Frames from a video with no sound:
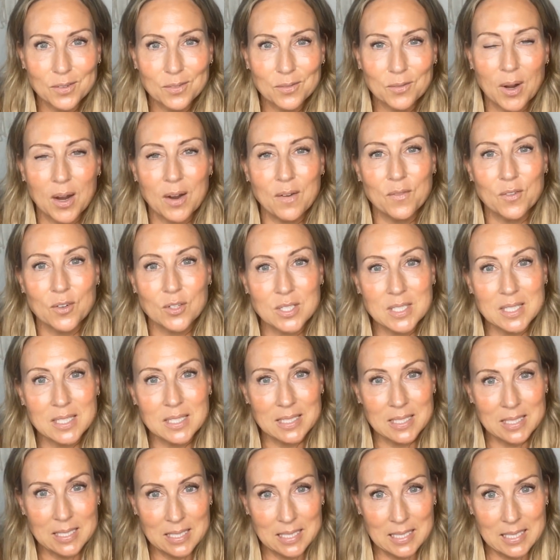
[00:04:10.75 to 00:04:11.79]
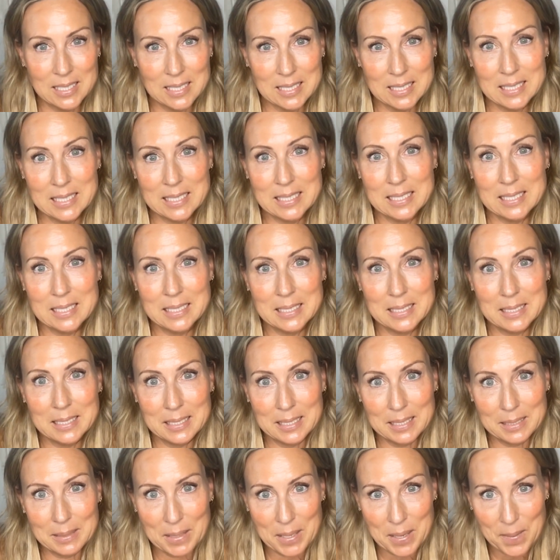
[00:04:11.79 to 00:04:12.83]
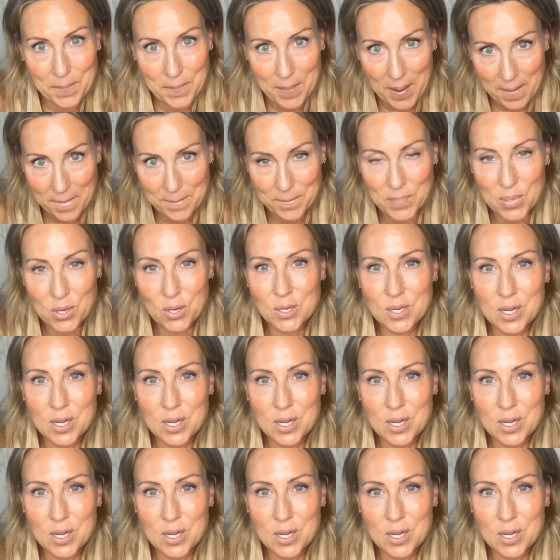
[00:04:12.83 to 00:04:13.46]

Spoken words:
right, versus dismember.